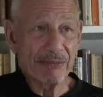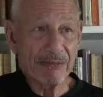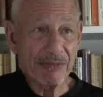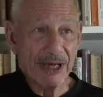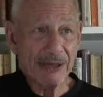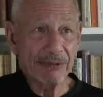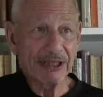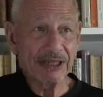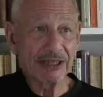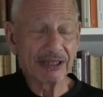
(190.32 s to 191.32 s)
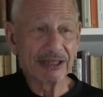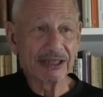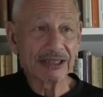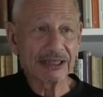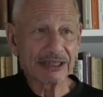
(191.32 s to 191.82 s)
may be
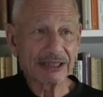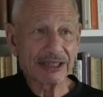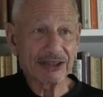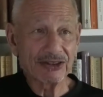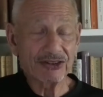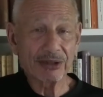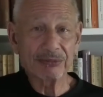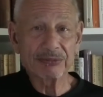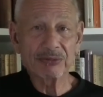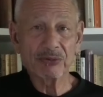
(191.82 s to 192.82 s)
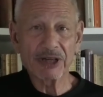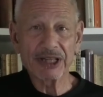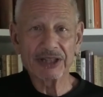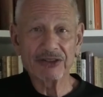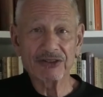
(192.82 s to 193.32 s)
in some
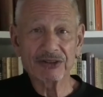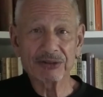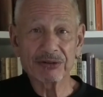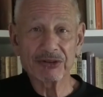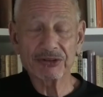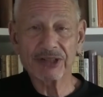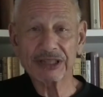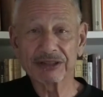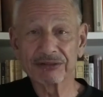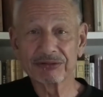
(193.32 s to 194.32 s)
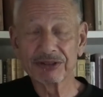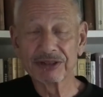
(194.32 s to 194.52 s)
ways a restrictive